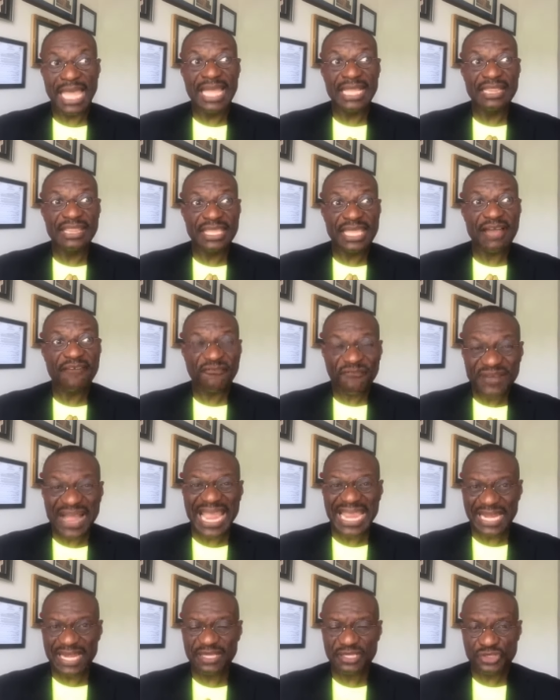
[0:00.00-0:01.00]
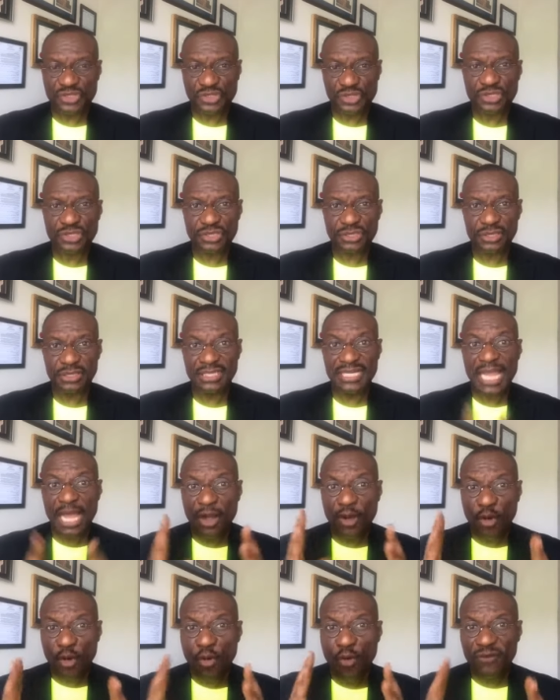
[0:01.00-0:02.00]
and their finances,
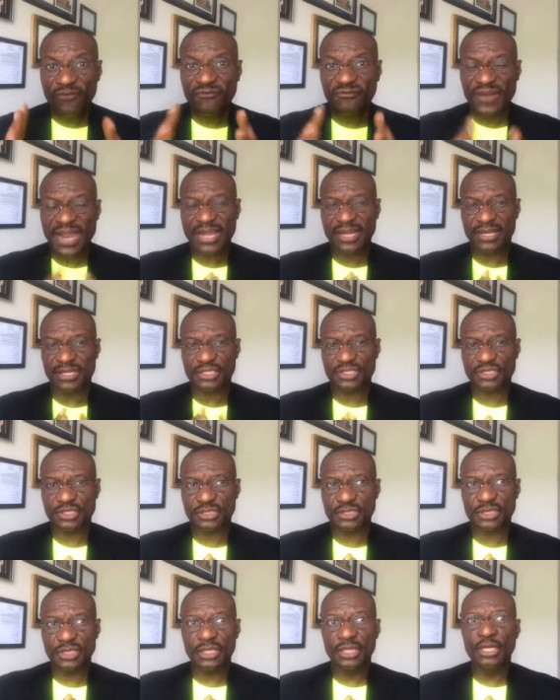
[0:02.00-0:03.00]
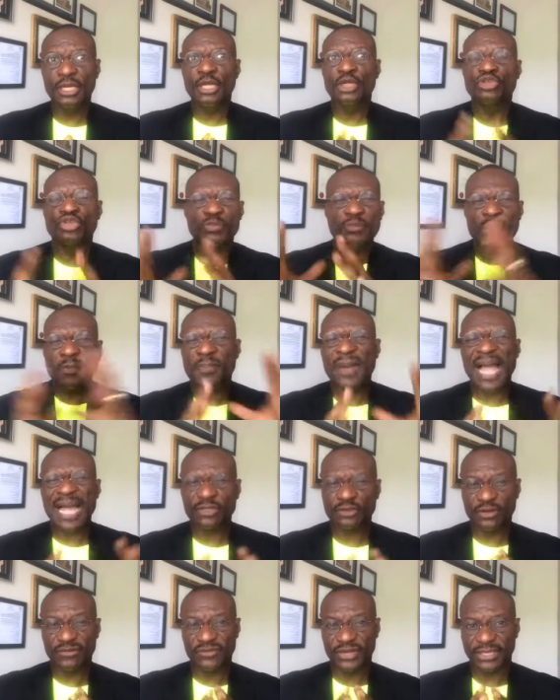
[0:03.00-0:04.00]
their own finances to be
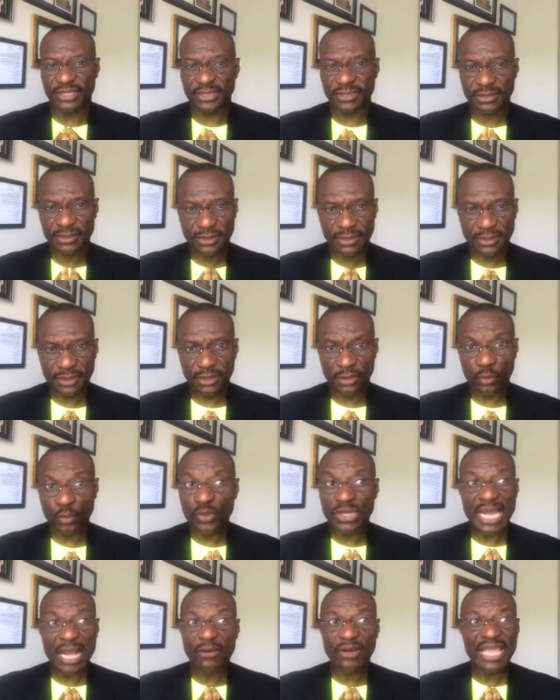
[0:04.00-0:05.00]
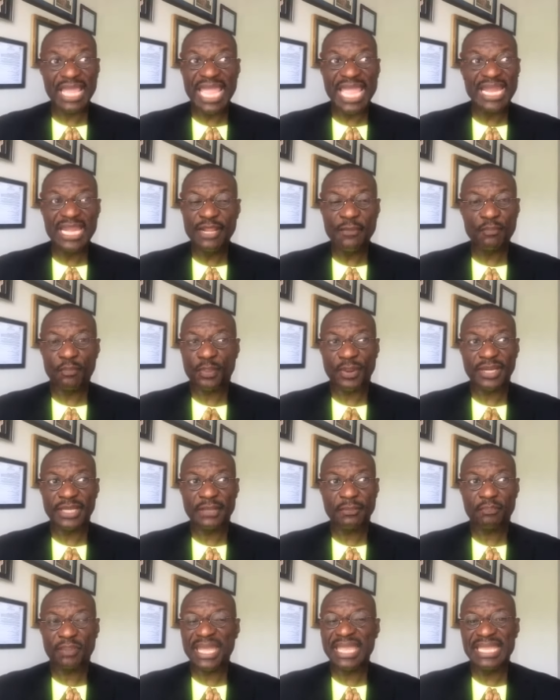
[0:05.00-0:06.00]
part of it without
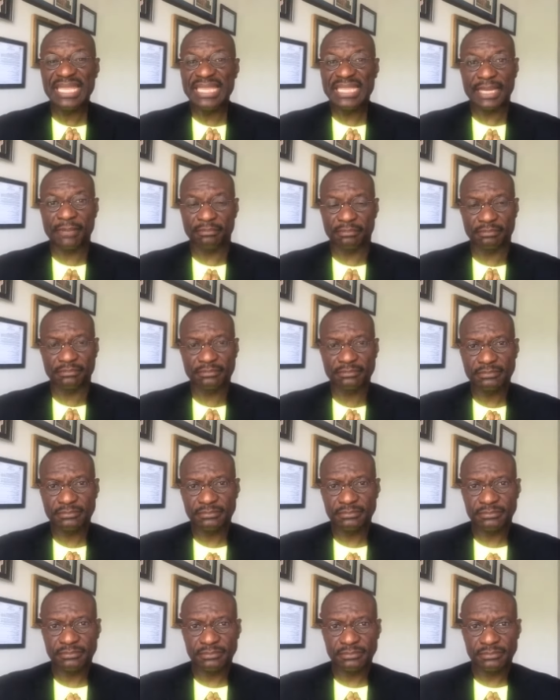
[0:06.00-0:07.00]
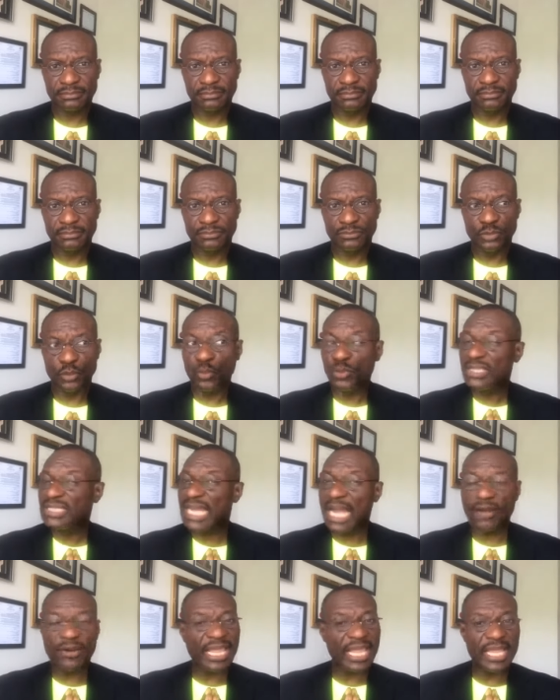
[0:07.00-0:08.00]
anybody paying them.
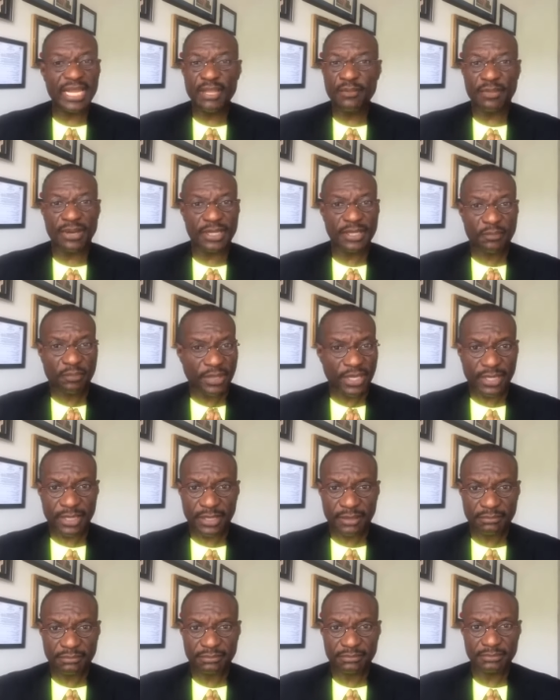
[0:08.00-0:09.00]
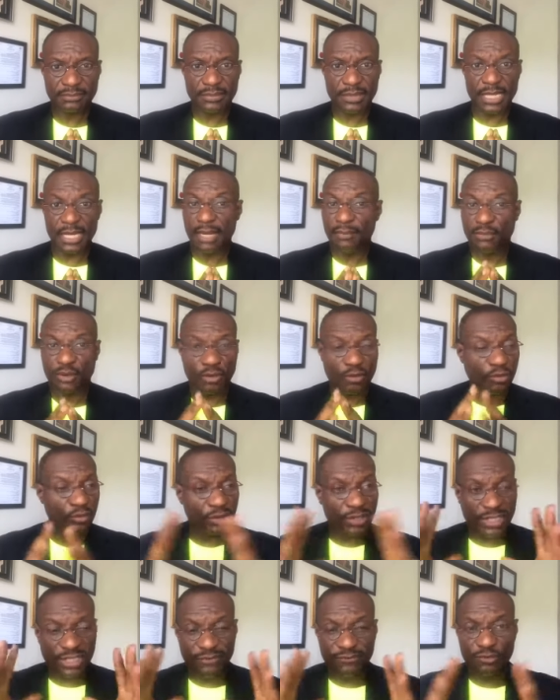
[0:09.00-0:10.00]
Without anybody paying them. And I'm not
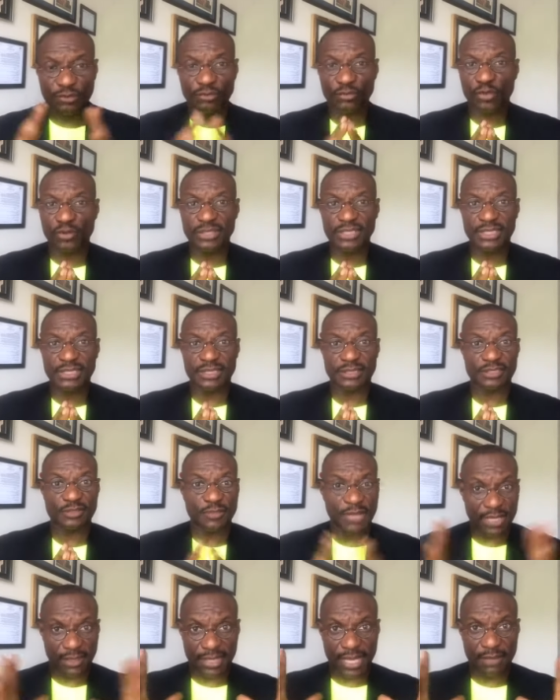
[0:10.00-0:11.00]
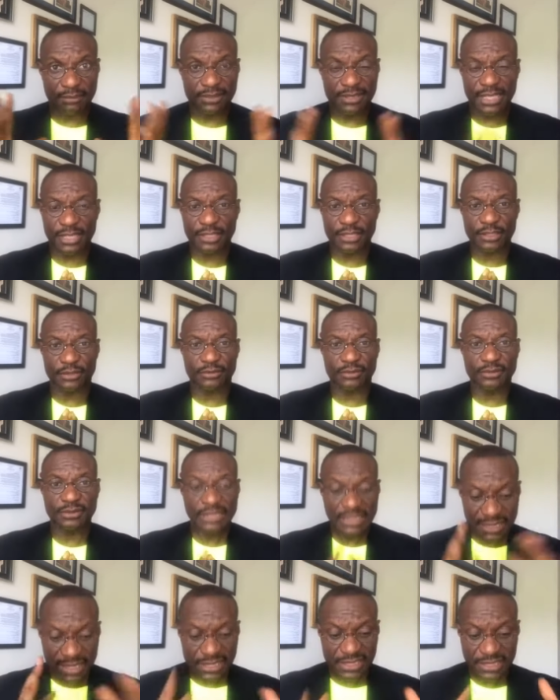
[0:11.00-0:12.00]
going to give you more details, but I'm telling you,
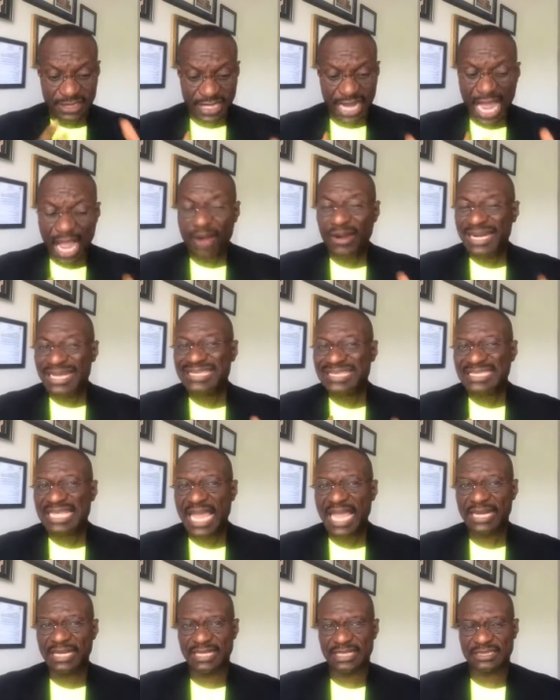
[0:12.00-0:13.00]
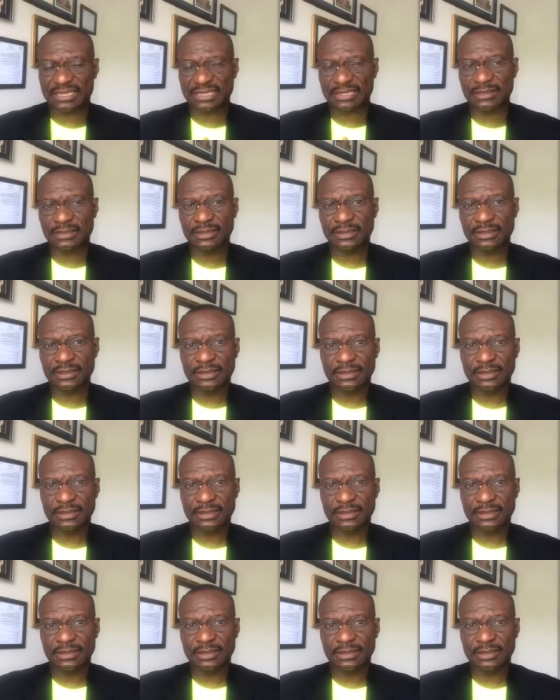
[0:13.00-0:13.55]
this now understand this